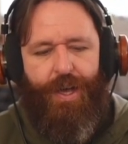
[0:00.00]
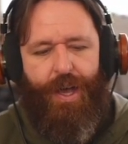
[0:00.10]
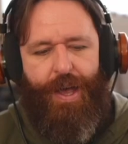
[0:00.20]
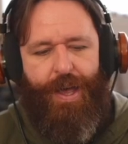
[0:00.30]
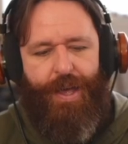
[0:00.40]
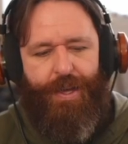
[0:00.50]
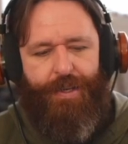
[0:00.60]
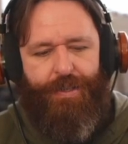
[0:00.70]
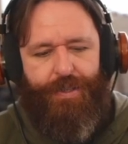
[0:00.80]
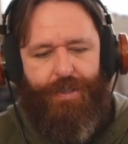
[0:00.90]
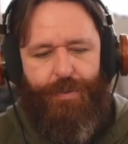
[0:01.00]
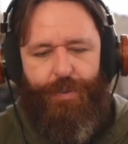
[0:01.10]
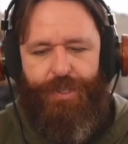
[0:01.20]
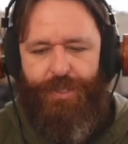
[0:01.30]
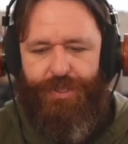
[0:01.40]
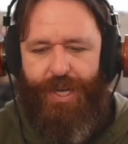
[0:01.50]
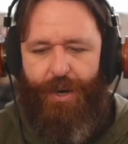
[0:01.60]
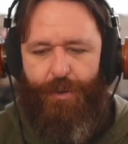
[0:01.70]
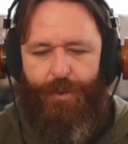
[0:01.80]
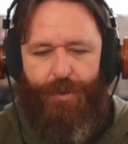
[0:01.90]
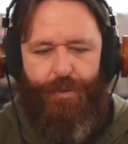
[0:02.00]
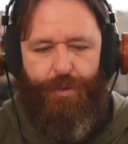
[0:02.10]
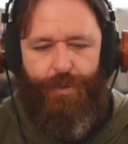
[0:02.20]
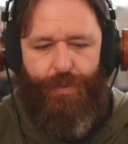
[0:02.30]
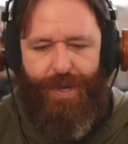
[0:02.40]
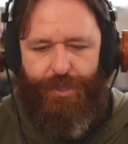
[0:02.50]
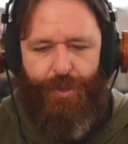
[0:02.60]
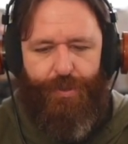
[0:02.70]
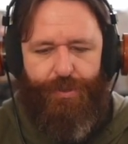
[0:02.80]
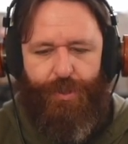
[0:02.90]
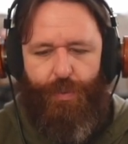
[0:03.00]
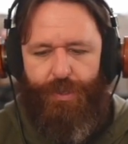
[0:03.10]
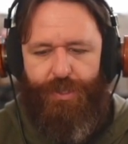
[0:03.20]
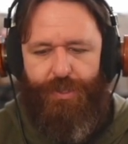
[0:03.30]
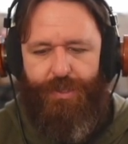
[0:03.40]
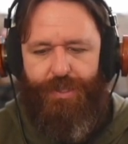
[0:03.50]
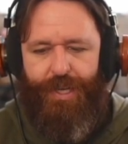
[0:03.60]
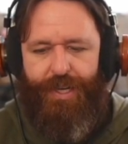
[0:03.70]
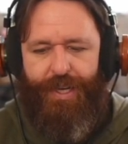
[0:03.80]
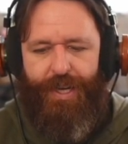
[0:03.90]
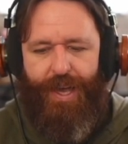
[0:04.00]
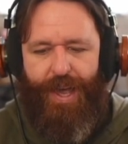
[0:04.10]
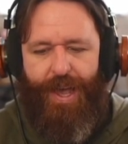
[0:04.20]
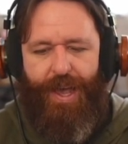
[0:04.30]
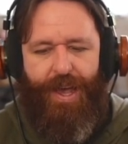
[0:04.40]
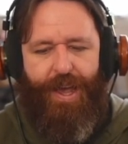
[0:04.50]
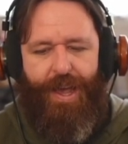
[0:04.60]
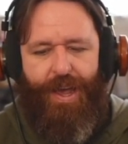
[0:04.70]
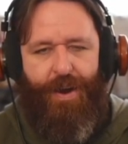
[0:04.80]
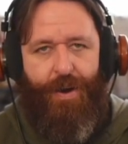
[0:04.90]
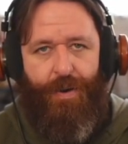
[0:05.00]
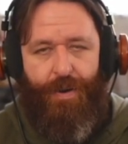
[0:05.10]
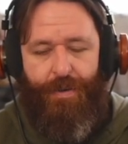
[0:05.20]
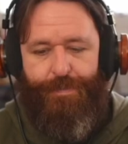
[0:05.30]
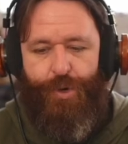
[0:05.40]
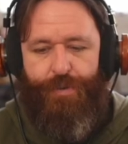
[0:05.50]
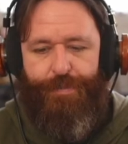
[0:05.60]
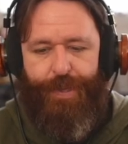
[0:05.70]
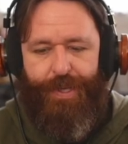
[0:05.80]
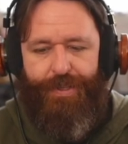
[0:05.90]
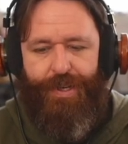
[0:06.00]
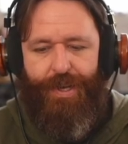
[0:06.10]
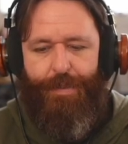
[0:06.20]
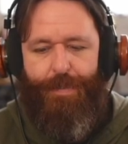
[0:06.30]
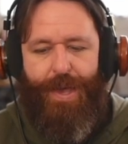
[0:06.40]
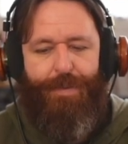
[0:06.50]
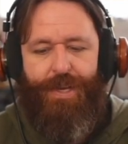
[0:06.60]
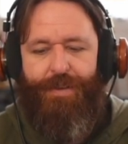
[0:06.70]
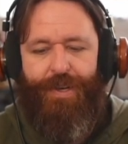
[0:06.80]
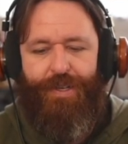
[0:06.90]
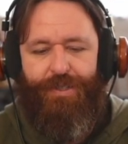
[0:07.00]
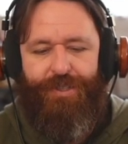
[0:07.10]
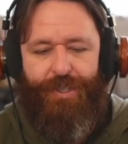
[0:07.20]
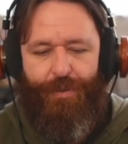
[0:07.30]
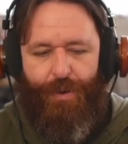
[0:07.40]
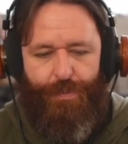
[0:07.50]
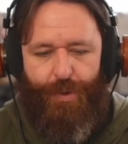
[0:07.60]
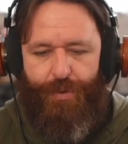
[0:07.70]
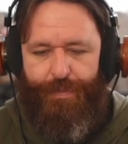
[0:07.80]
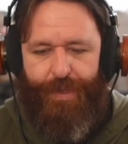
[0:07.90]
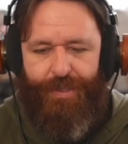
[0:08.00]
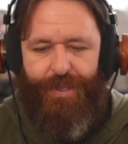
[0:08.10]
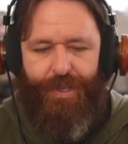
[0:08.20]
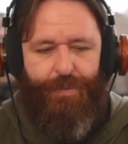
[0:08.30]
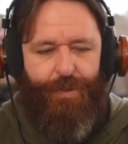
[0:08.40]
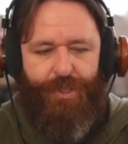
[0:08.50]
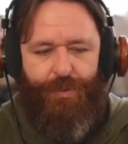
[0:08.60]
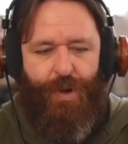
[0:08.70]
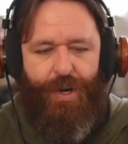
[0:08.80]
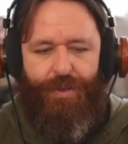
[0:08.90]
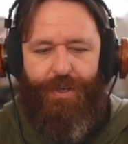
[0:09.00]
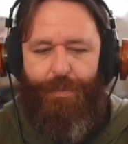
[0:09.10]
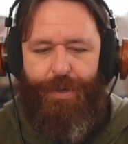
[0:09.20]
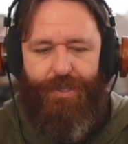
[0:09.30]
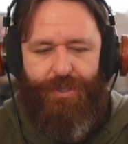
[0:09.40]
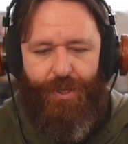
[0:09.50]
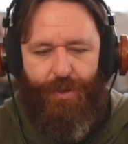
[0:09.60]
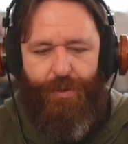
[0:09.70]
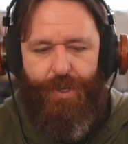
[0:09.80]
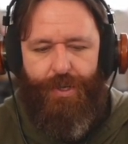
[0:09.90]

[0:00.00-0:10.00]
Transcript: and we just set our threshold so we're just getting a hair of movement, maybe even zero movement. We just want a little bit. So